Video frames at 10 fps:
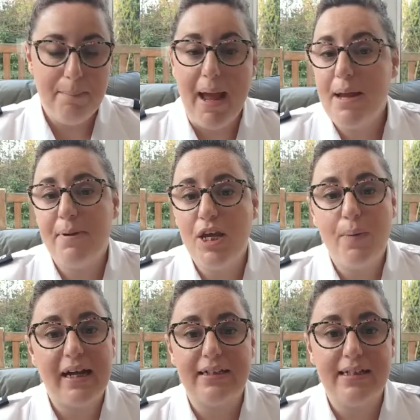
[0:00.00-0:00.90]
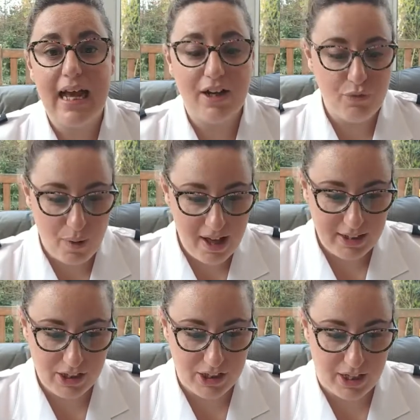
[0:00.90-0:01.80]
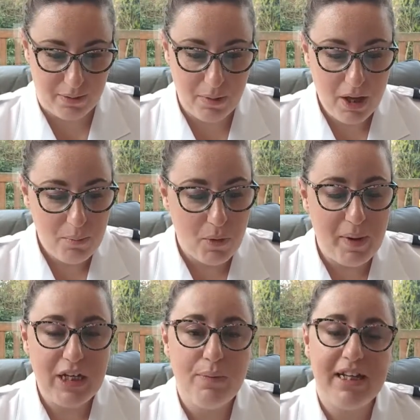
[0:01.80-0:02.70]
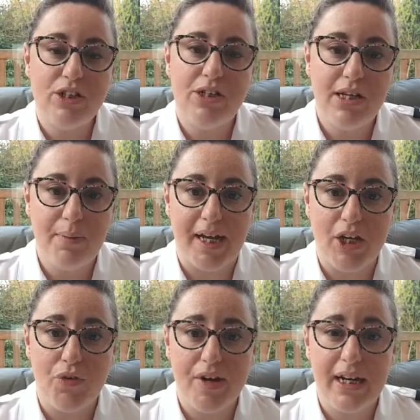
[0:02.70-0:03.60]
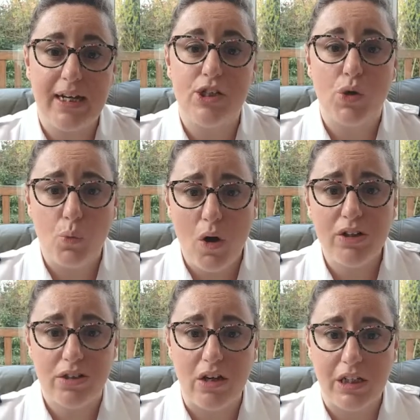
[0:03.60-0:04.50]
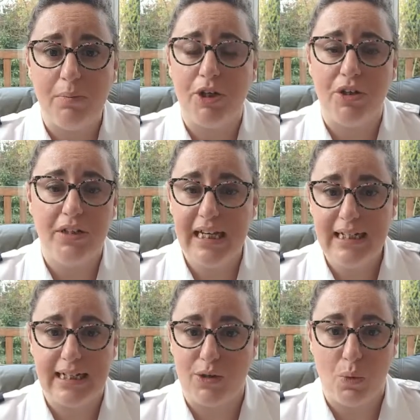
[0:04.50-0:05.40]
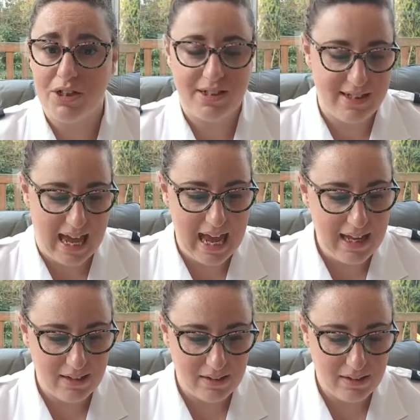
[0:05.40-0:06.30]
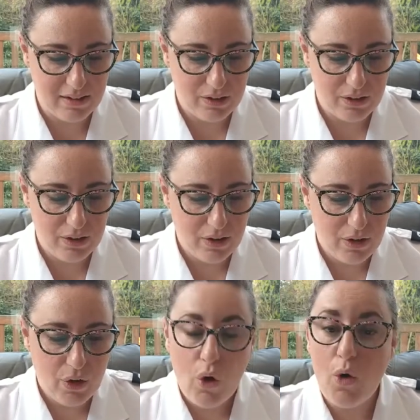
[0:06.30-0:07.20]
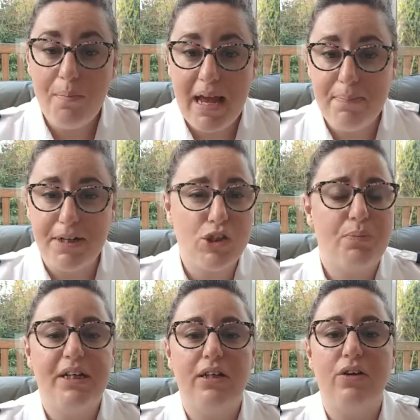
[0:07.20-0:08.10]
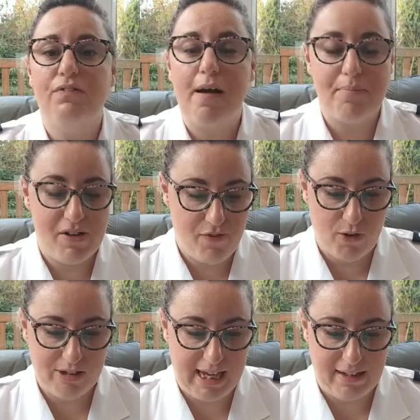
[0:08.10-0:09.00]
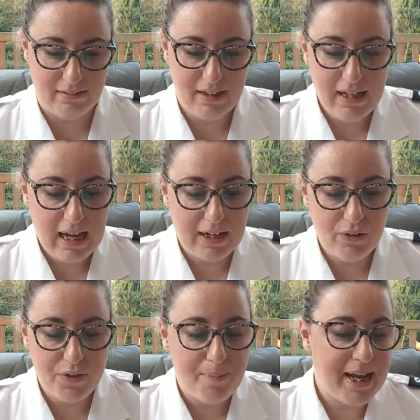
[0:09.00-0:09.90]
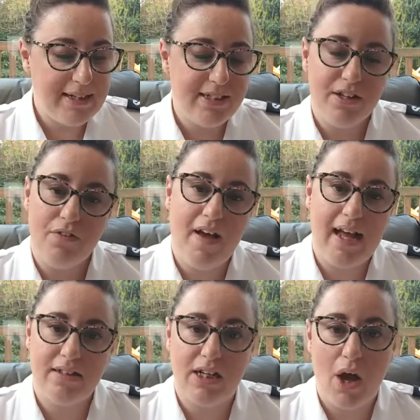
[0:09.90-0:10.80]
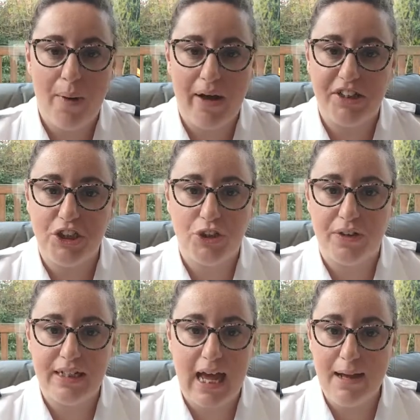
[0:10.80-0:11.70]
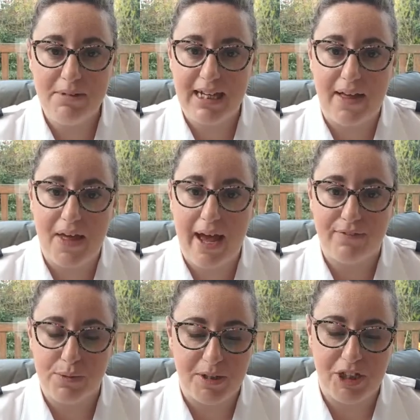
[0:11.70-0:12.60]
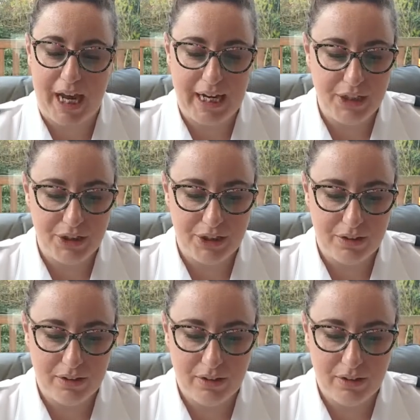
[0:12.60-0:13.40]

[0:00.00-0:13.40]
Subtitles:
Maybe you had a stack of work to do, but when you went to do it, you realised the one document you needed wasn't there. Or maybe someone in your family falls ill and all the plans that you've had to go out and enjoy time together have to be changed.